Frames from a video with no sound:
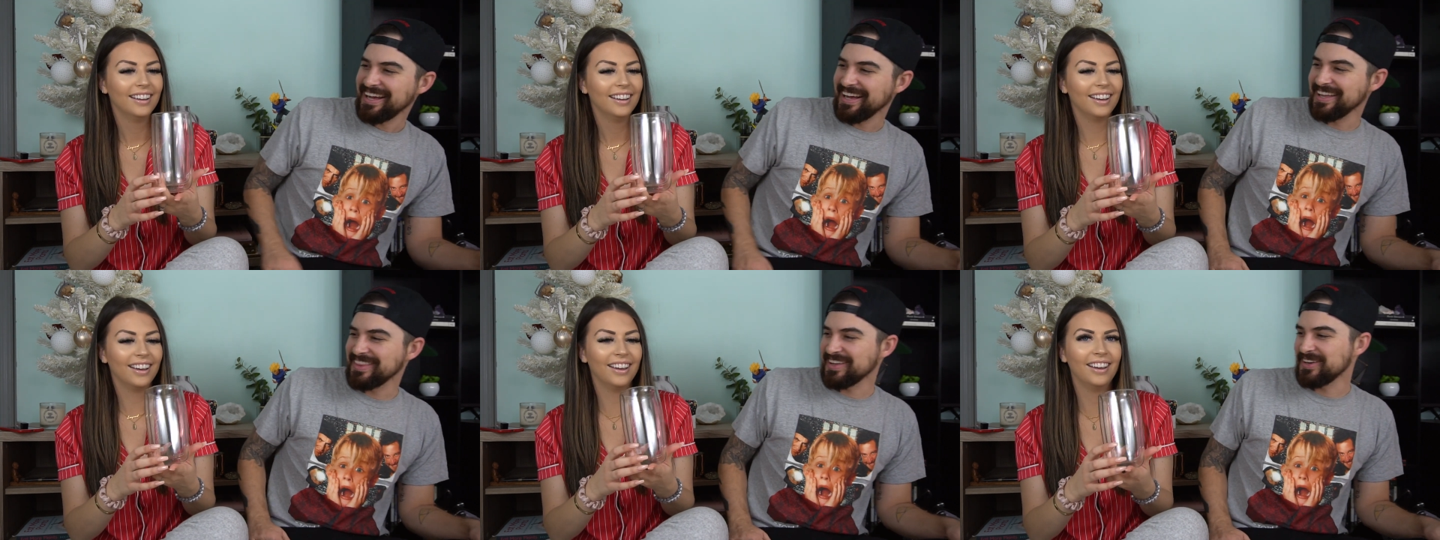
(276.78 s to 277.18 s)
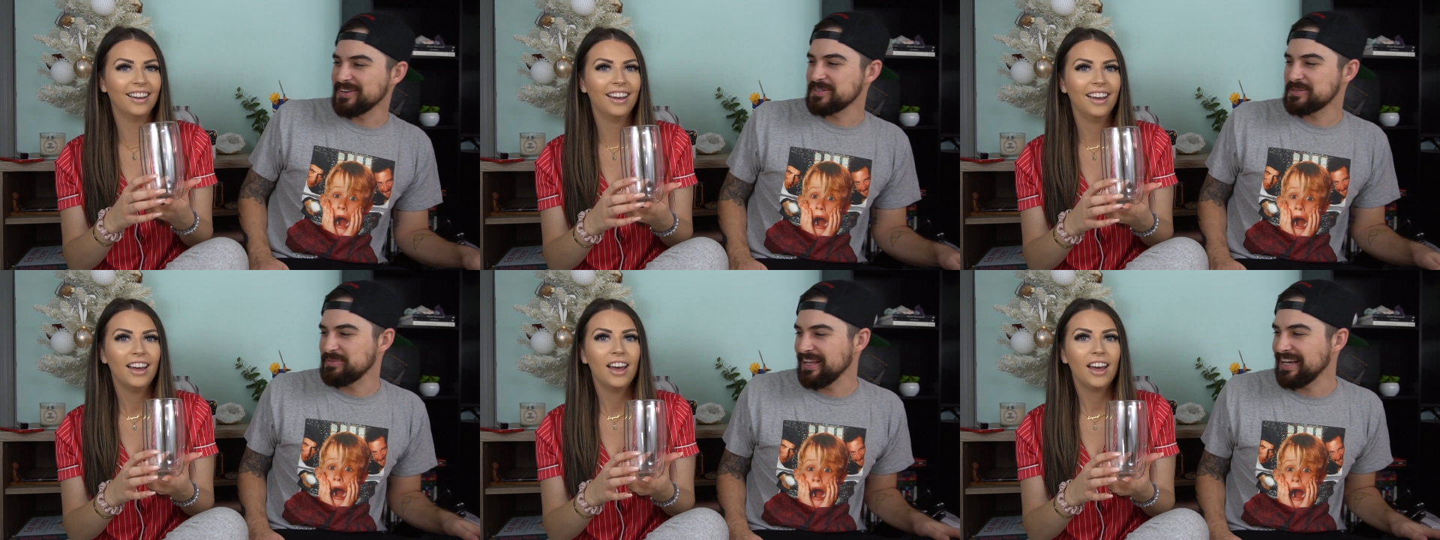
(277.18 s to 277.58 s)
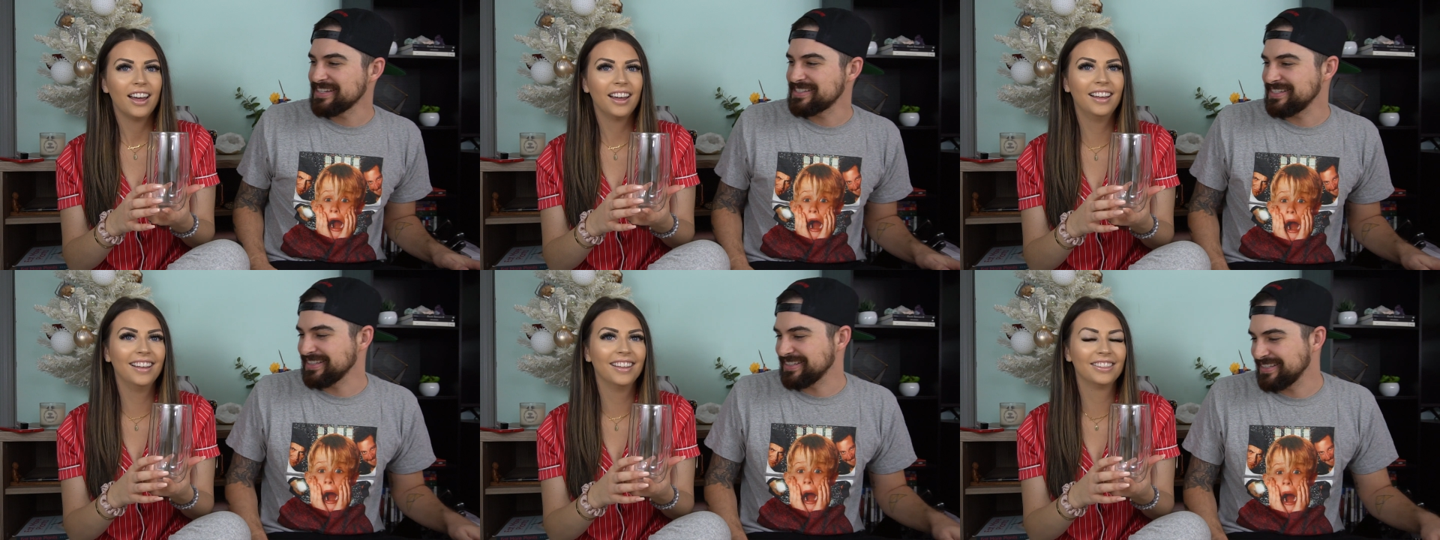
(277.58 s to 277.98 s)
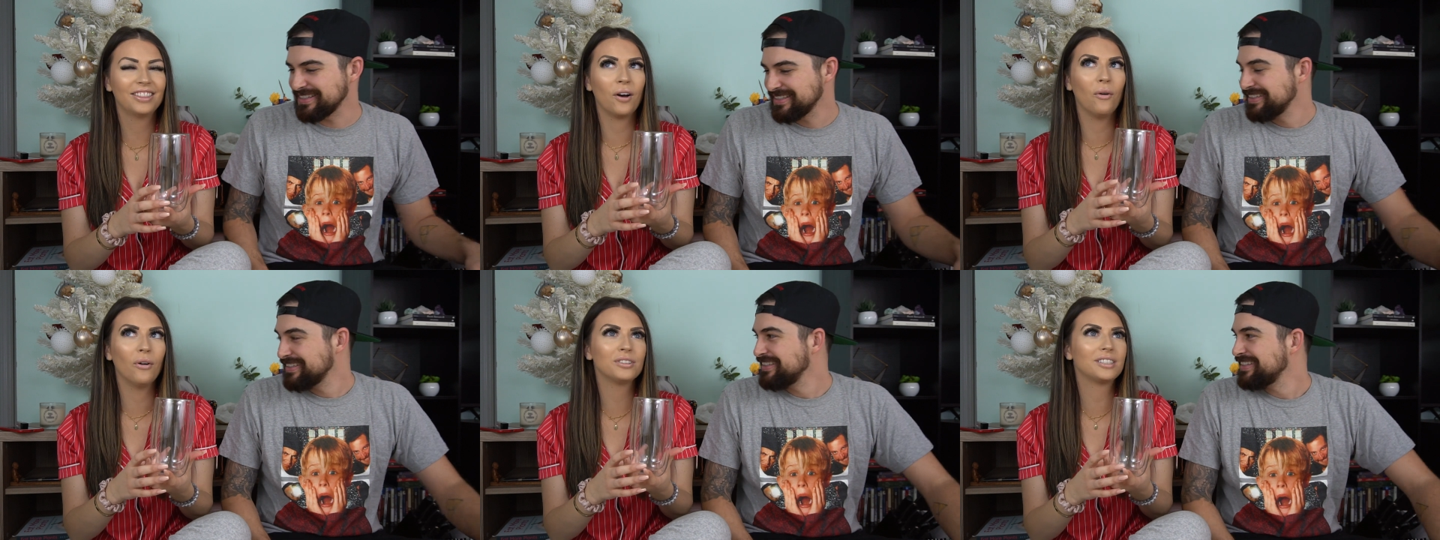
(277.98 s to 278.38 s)
Speaker 1: I thought it was plastic.
Speaker 2: The
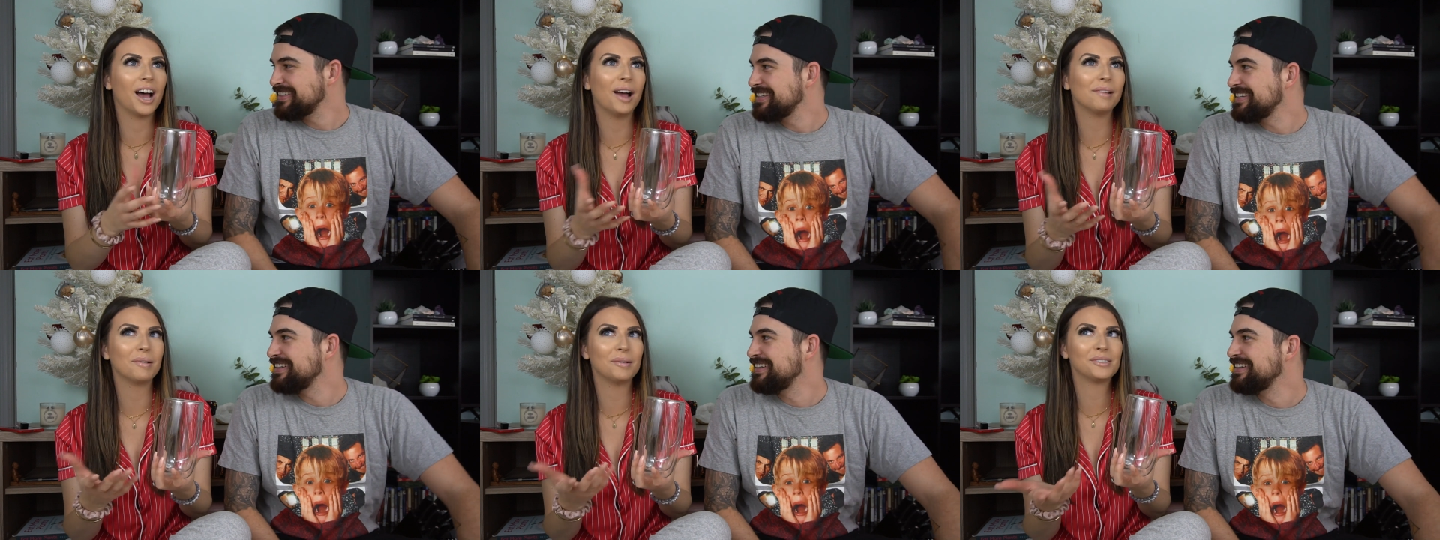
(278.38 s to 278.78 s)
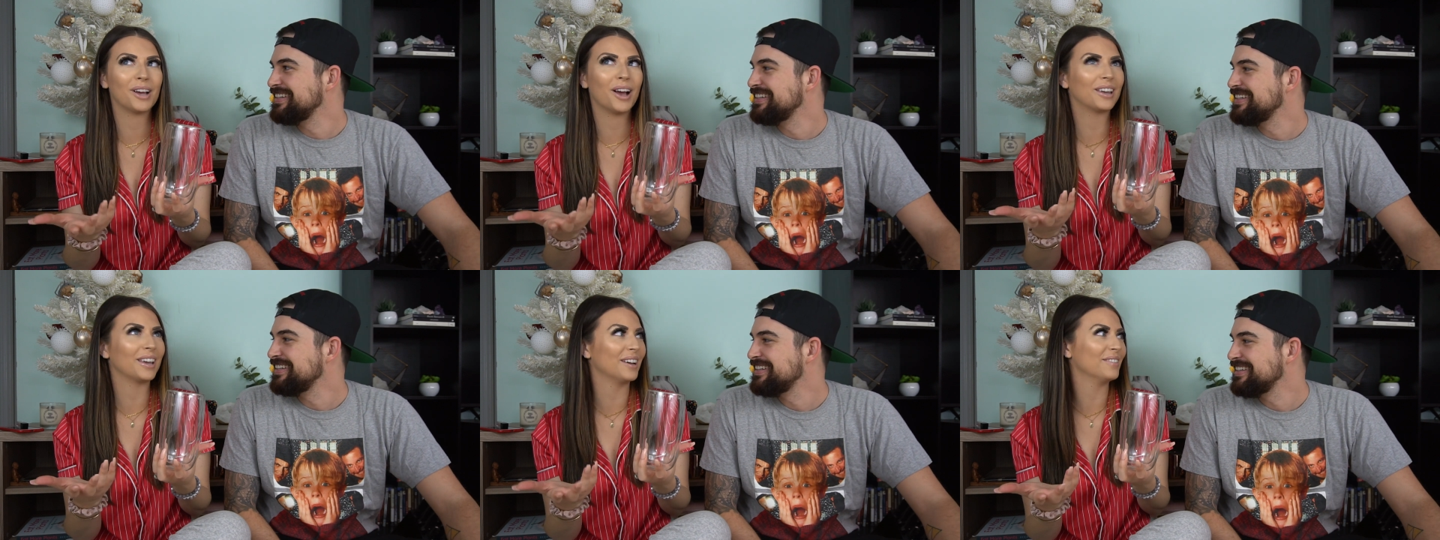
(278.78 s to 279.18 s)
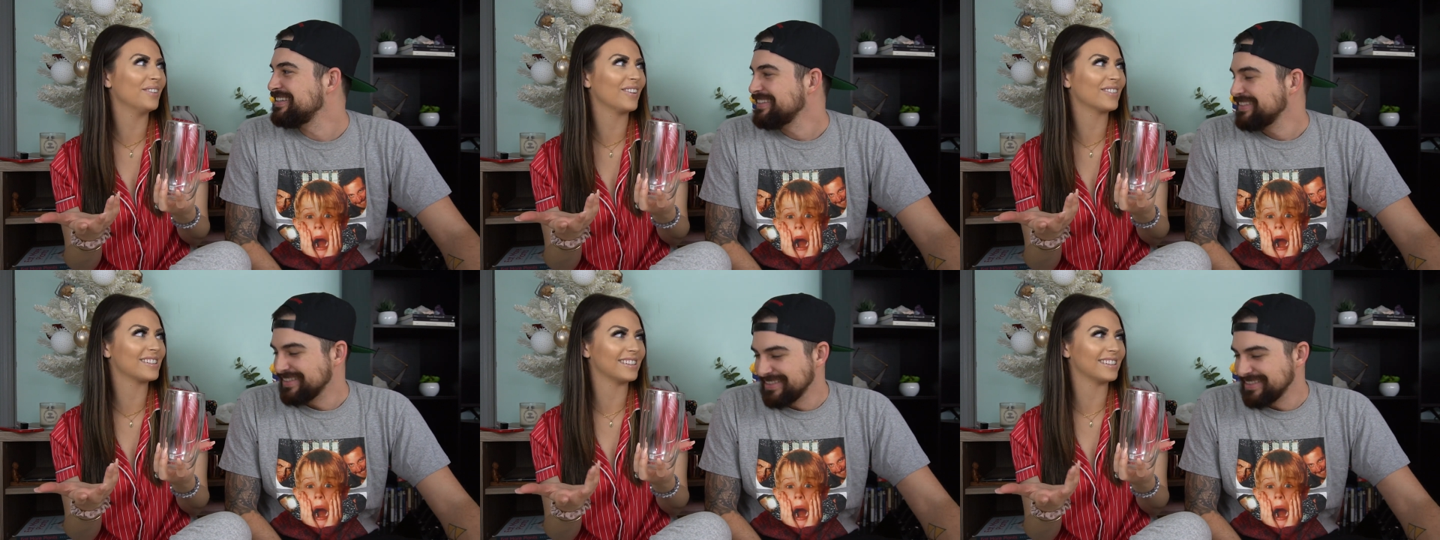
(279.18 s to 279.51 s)
whole time I'm talking about